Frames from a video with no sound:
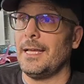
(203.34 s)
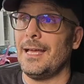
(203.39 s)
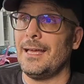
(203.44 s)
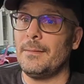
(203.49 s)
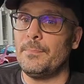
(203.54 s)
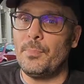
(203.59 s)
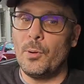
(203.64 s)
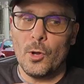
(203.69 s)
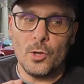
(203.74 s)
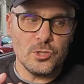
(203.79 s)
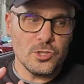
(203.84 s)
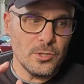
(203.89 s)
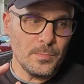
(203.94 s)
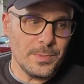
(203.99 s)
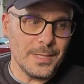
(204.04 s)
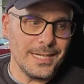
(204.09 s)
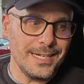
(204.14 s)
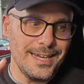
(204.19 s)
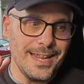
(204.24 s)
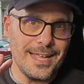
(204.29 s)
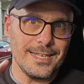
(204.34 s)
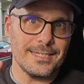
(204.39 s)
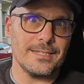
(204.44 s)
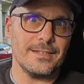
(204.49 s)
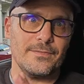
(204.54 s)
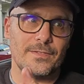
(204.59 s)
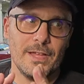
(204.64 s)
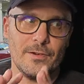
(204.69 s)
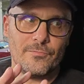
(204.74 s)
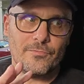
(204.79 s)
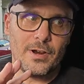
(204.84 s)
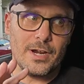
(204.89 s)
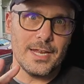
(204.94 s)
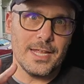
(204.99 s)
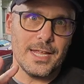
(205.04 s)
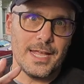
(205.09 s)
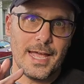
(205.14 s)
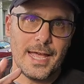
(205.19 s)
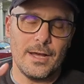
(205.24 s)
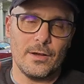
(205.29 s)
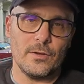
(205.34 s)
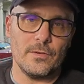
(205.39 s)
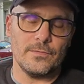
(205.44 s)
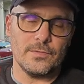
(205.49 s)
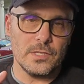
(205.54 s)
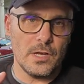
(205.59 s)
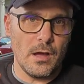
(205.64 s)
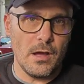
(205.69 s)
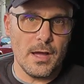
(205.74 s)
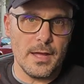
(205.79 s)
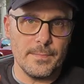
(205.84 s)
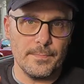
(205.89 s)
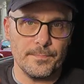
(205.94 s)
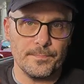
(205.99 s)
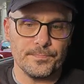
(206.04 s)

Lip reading: and possibly less if they're running out of time.